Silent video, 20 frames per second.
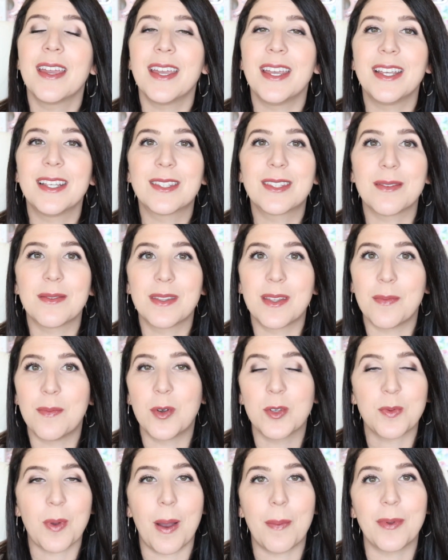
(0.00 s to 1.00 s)
is the
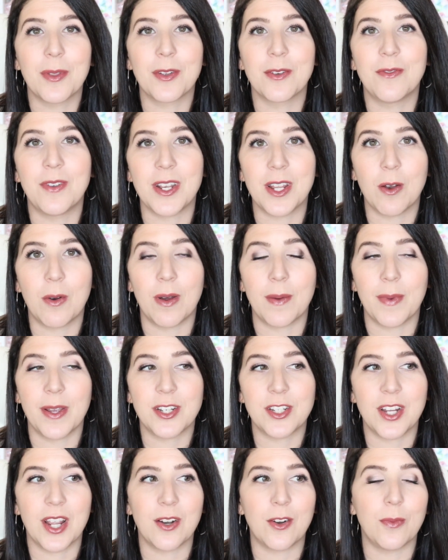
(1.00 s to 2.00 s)
most popular video on my
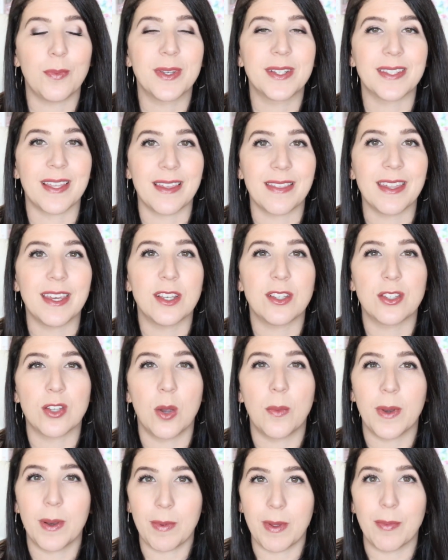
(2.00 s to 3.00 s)
channel because I think
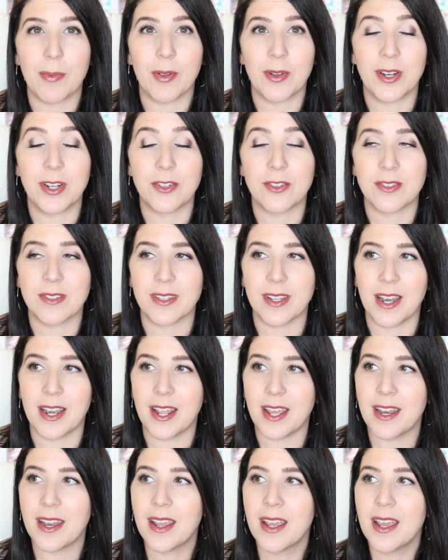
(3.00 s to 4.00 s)
so many people are interested in
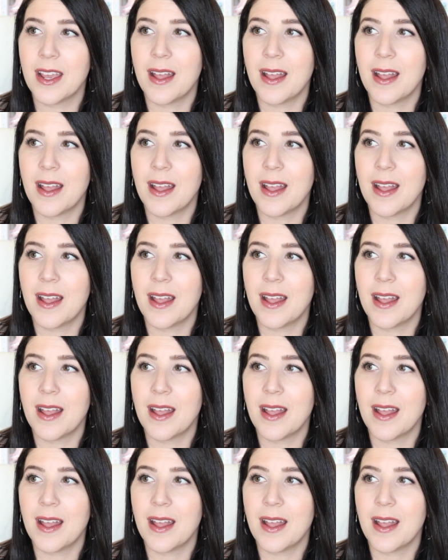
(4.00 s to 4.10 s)
it.